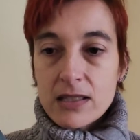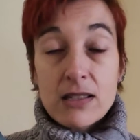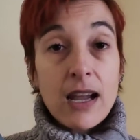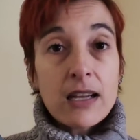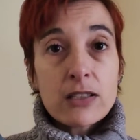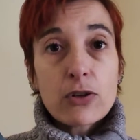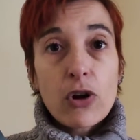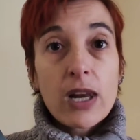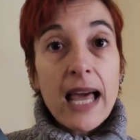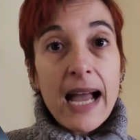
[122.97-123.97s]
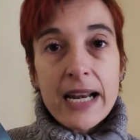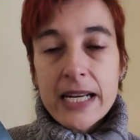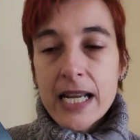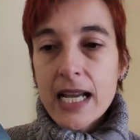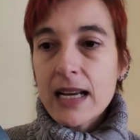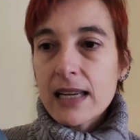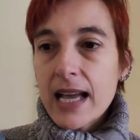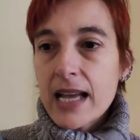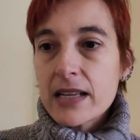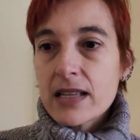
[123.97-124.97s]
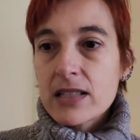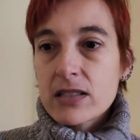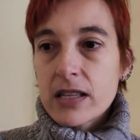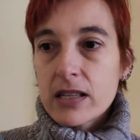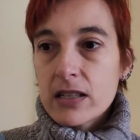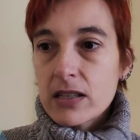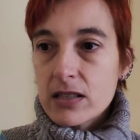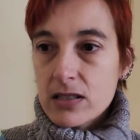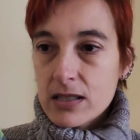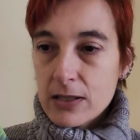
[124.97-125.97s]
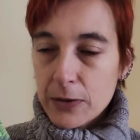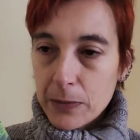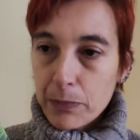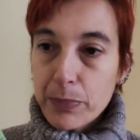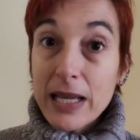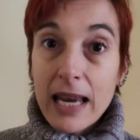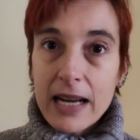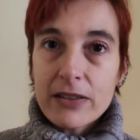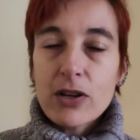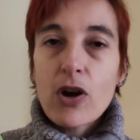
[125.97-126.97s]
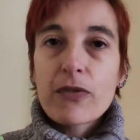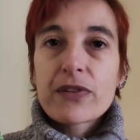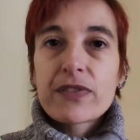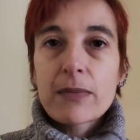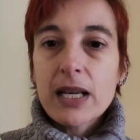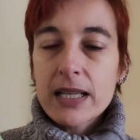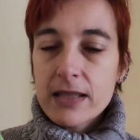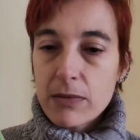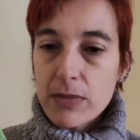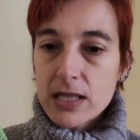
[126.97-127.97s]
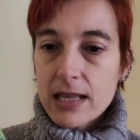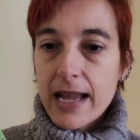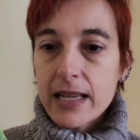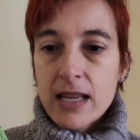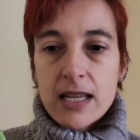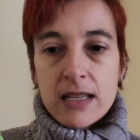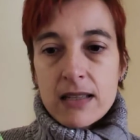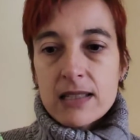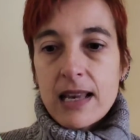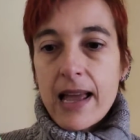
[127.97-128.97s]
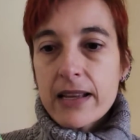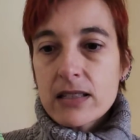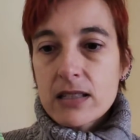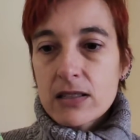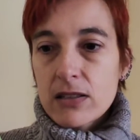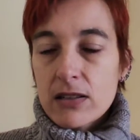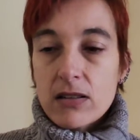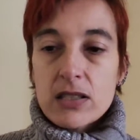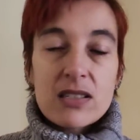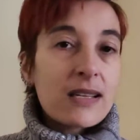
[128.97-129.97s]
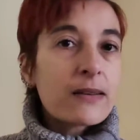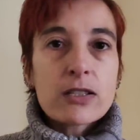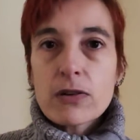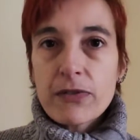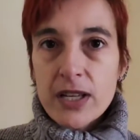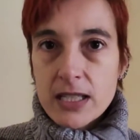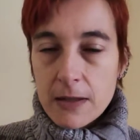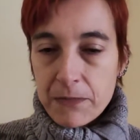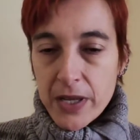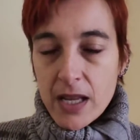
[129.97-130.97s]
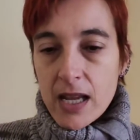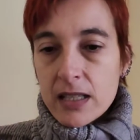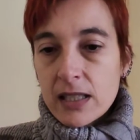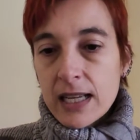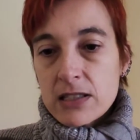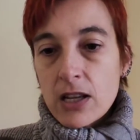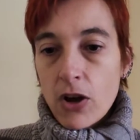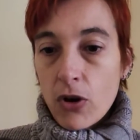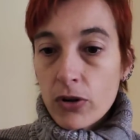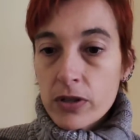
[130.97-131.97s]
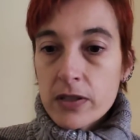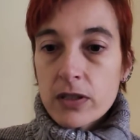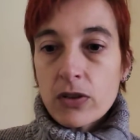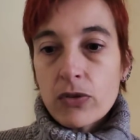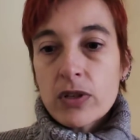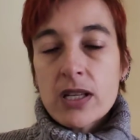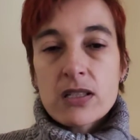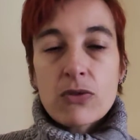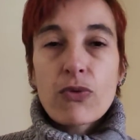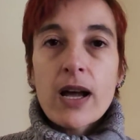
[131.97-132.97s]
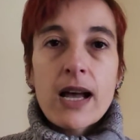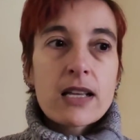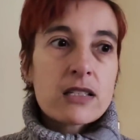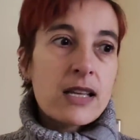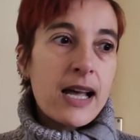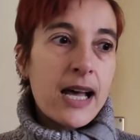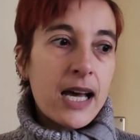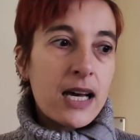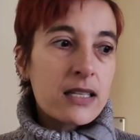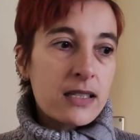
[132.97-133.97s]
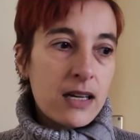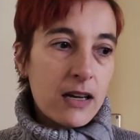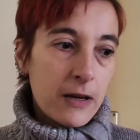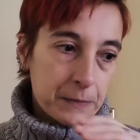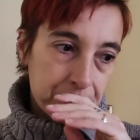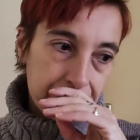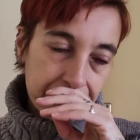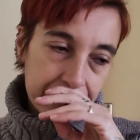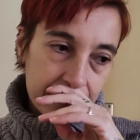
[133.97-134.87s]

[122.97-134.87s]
this character called Lan. Uh, Lan is the, is the pillar of the family. That means like he's like the in the center of it. And he has the horn. The horn is the one that um,